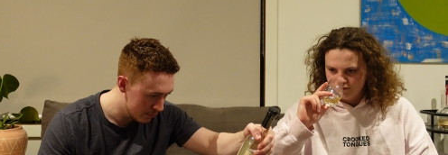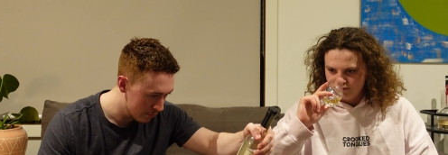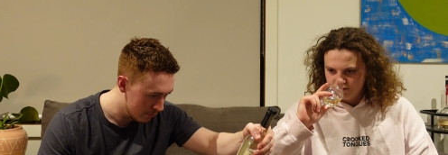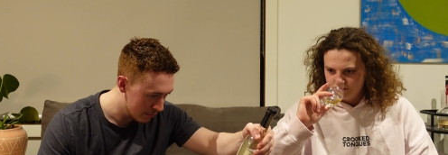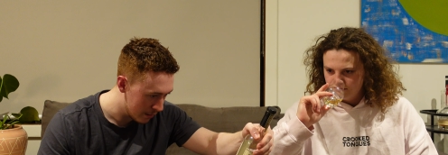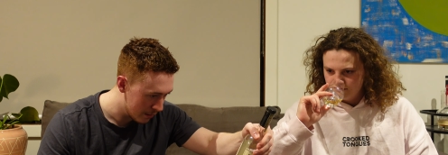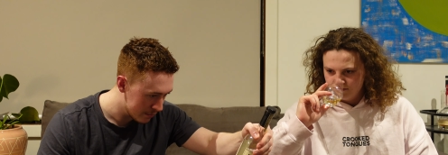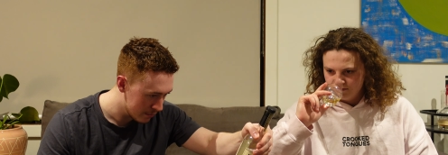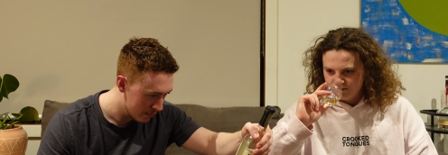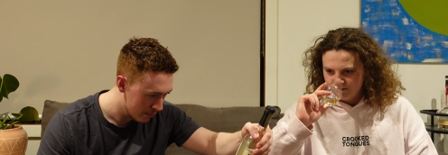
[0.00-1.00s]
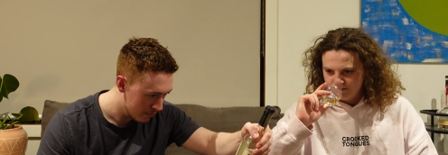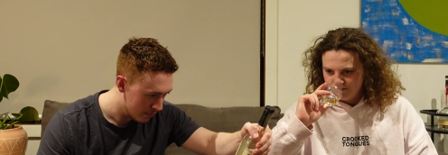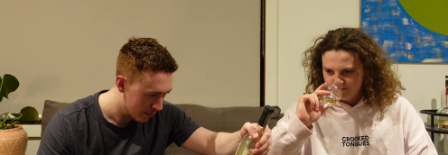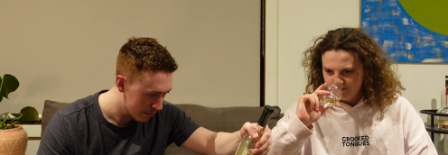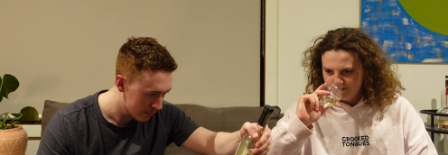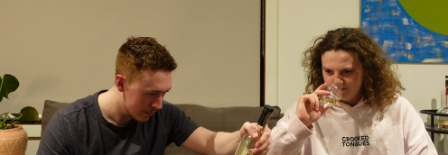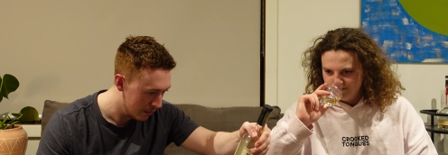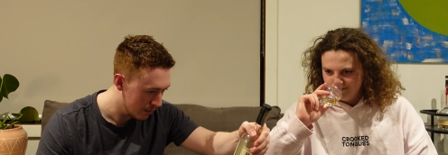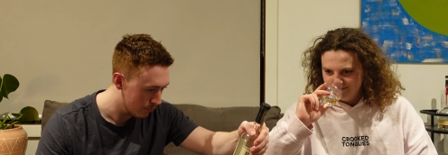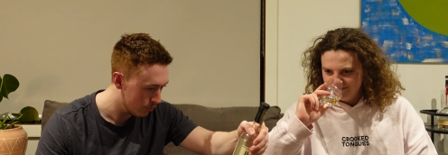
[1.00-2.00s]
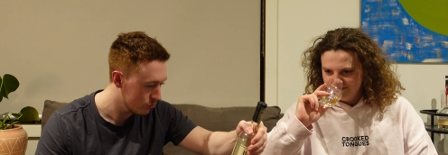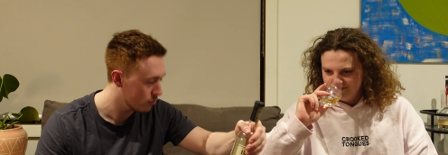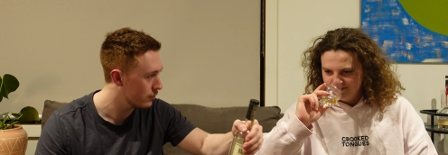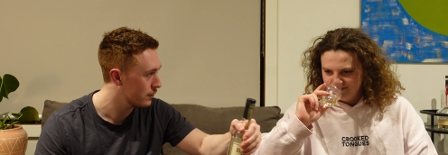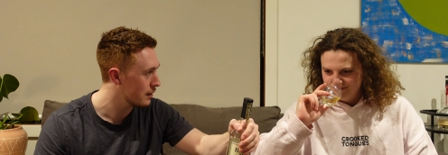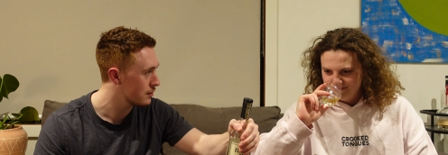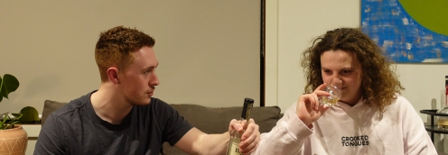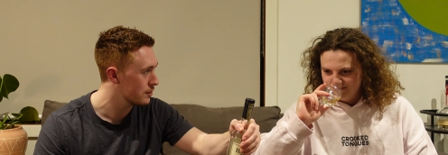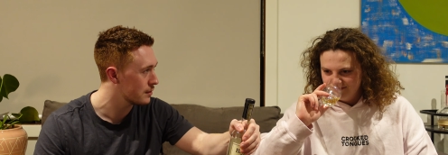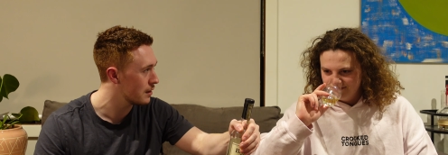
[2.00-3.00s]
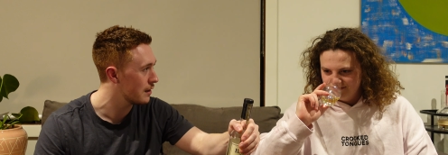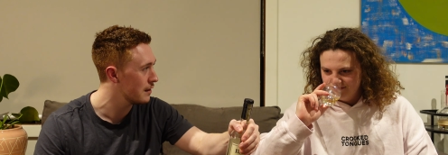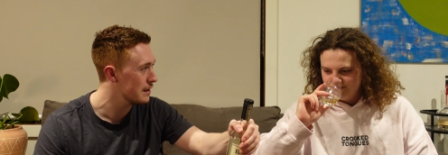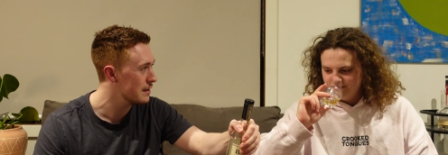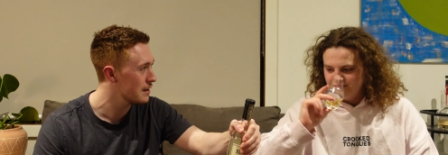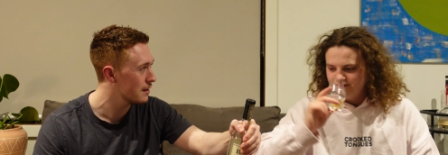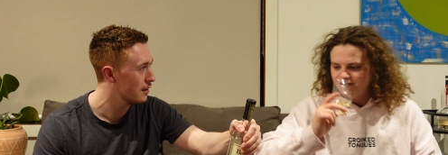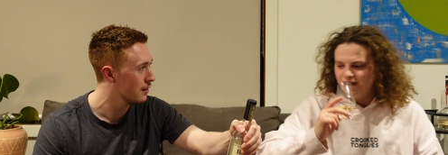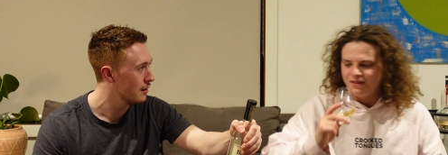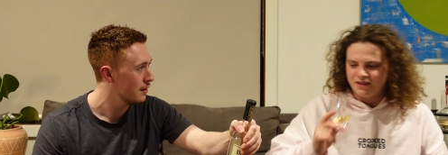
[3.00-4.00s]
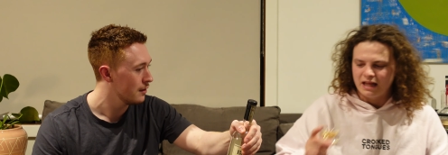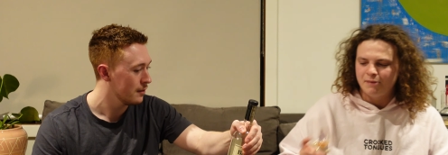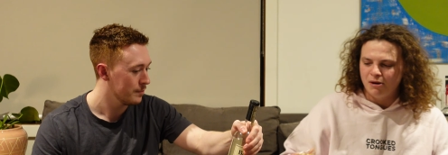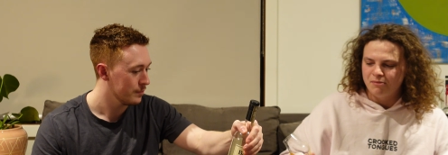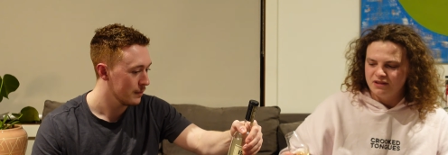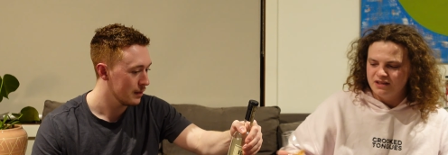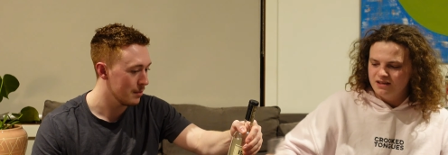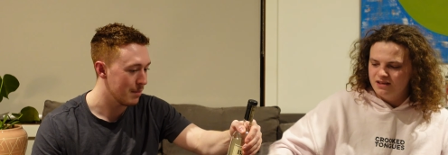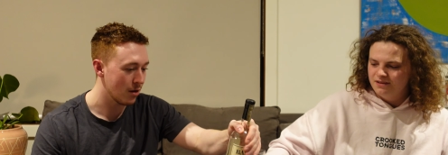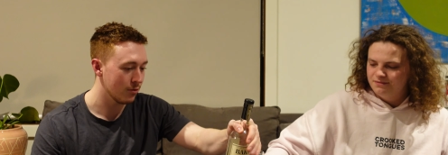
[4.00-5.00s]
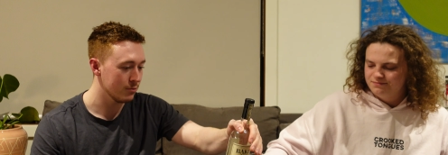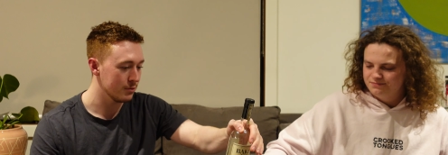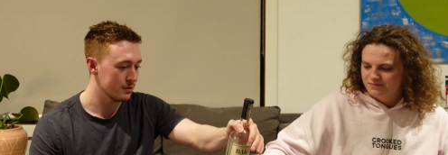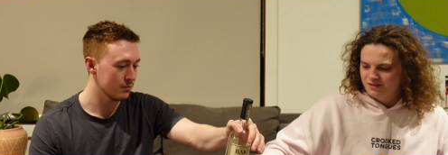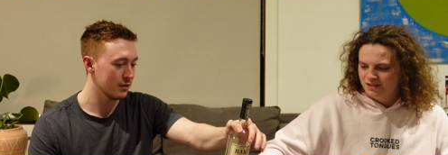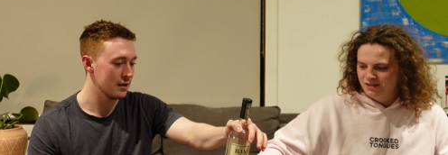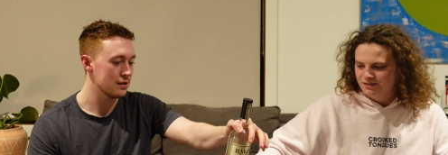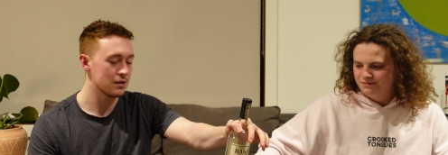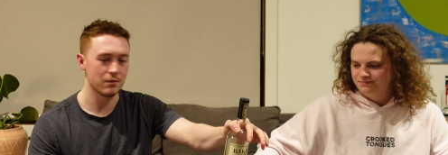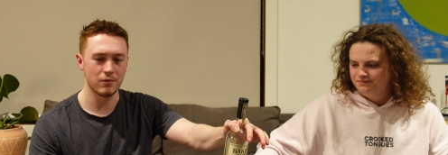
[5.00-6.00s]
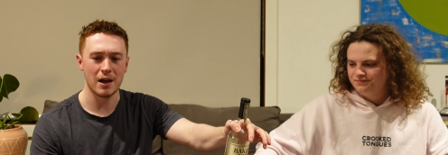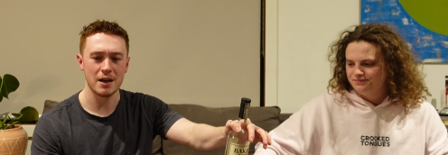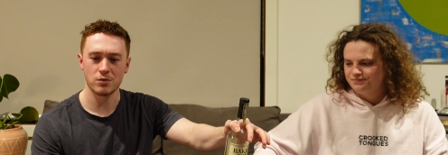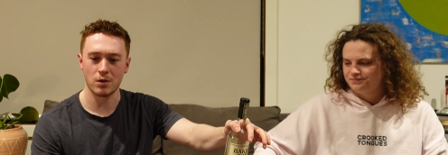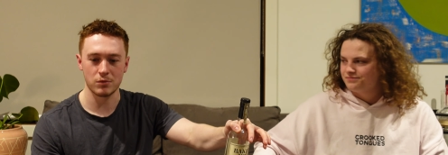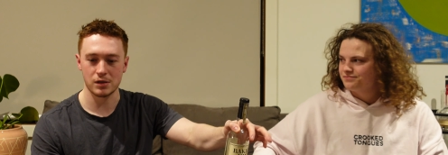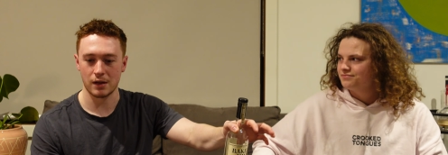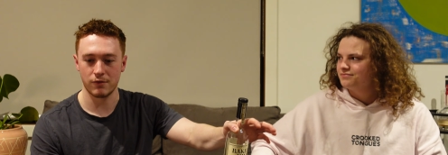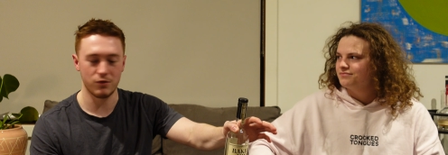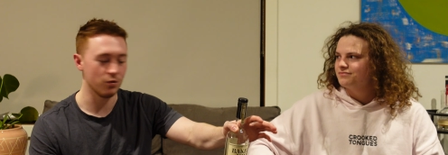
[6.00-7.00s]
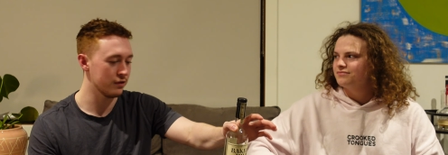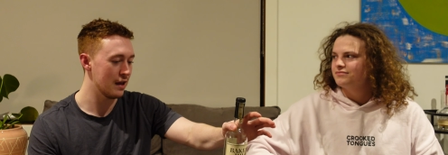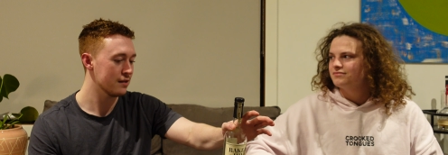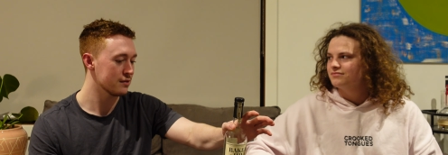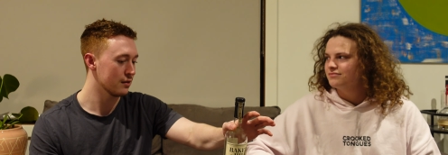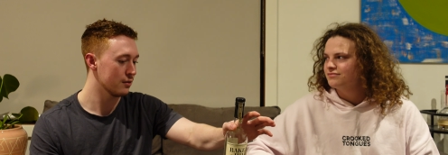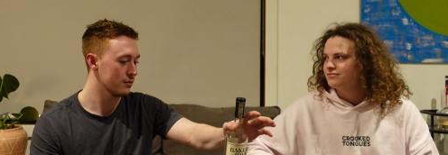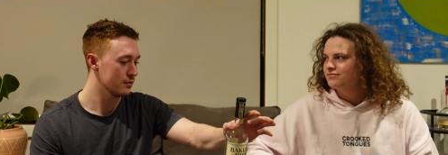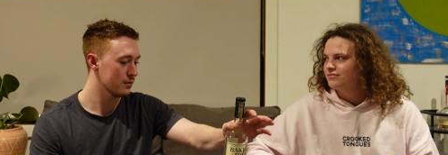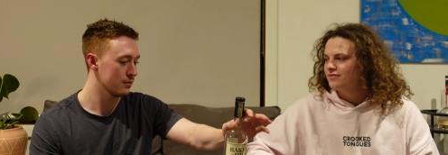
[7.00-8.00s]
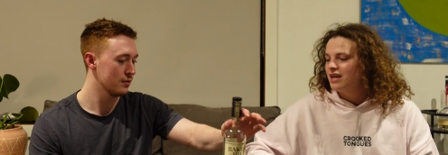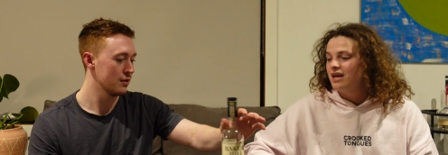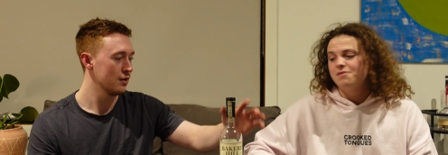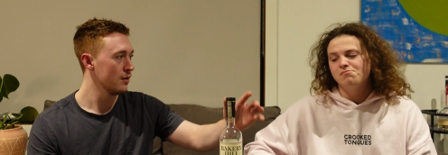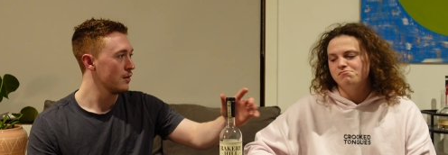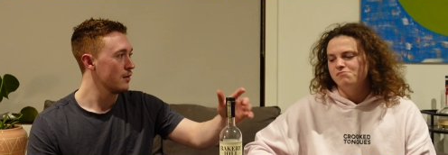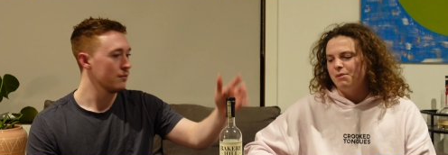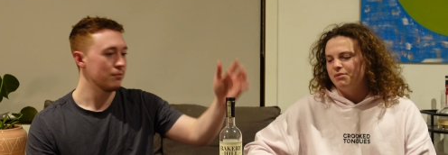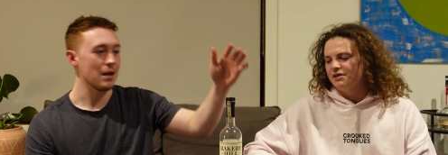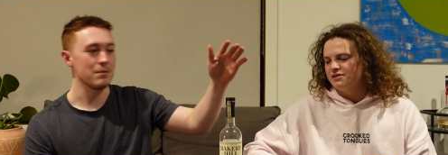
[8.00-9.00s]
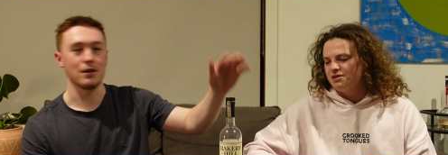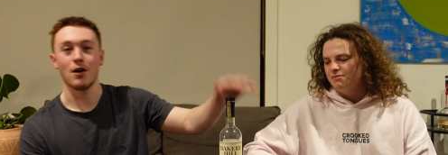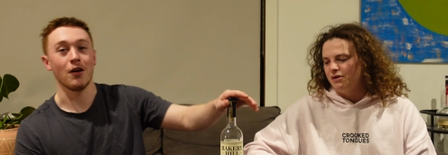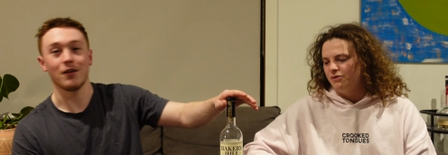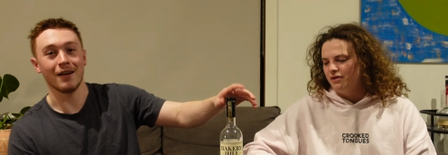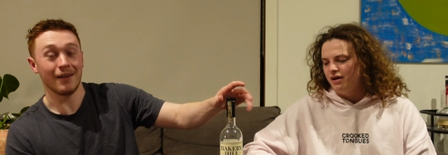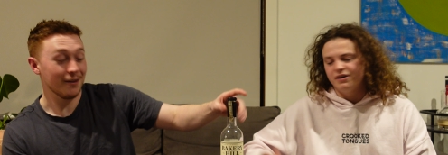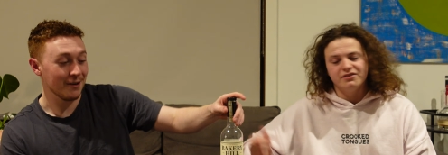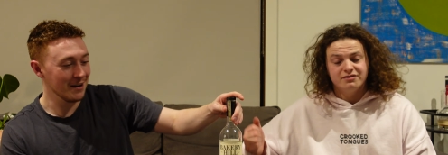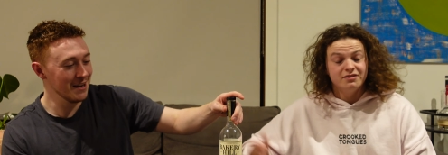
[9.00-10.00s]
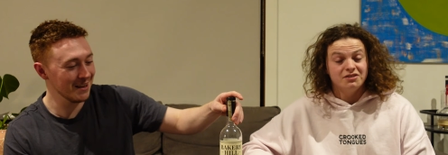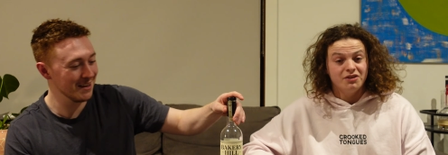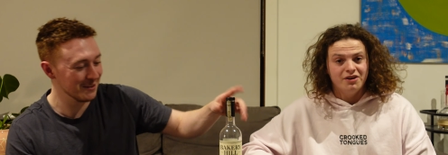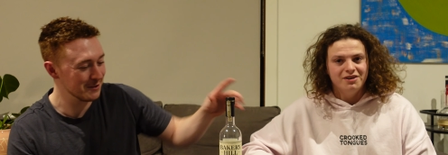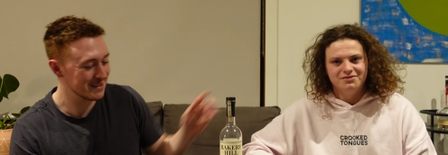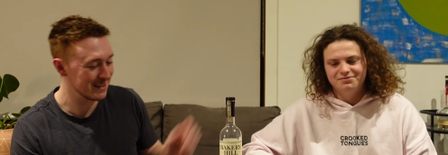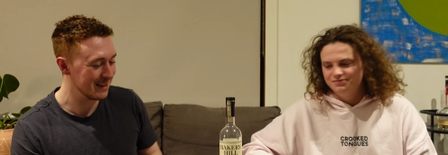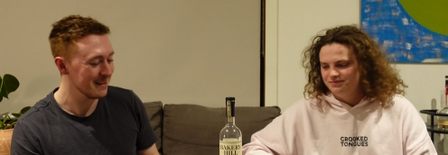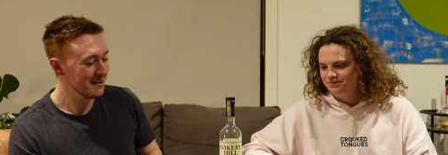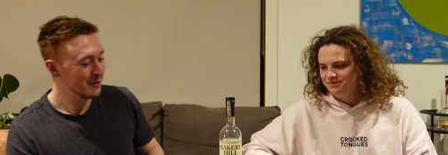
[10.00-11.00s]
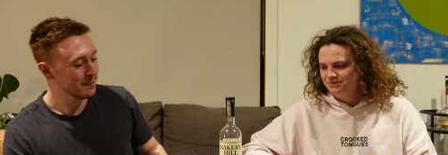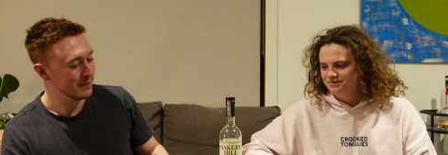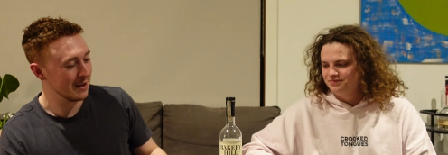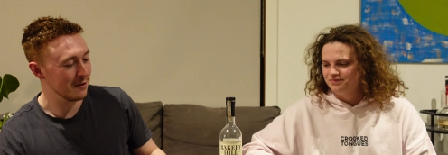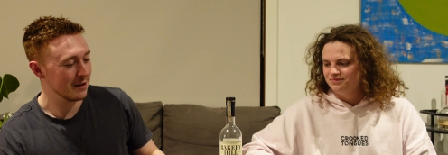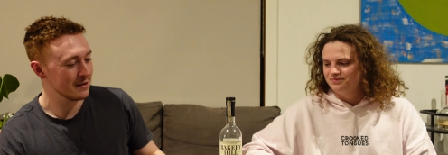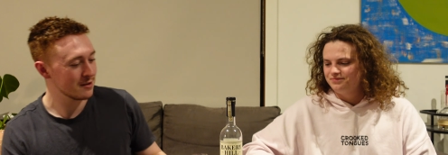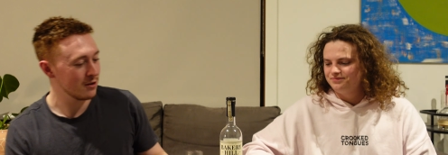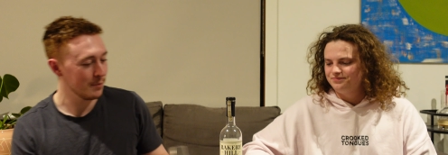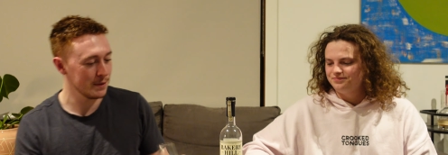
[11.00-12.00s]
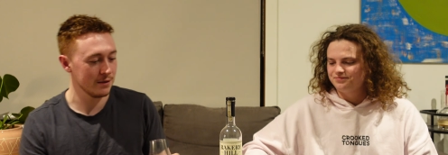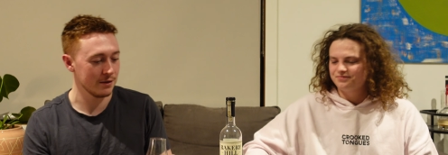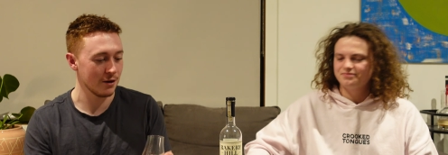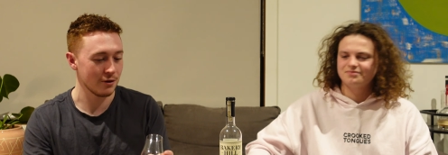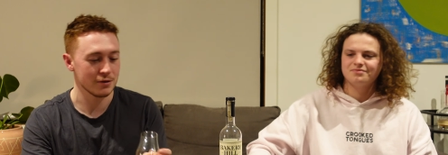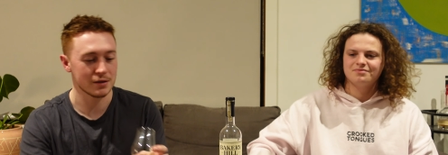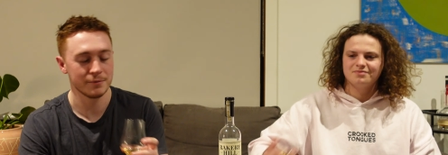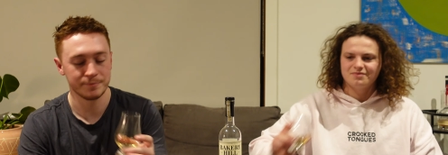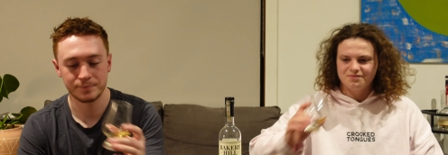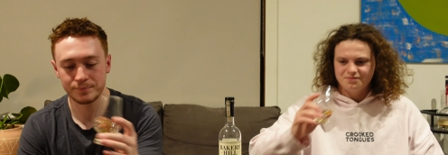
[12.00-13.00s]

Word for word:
Speaker 1: two thousand nineteen. I'm not sure if that's just like the year. I think that might be the year. The barrel was released. Yeah. The last one was like four thousand though, so maybe, maybe not. I don't know. We'll see. Anyway, let's hop into the notes.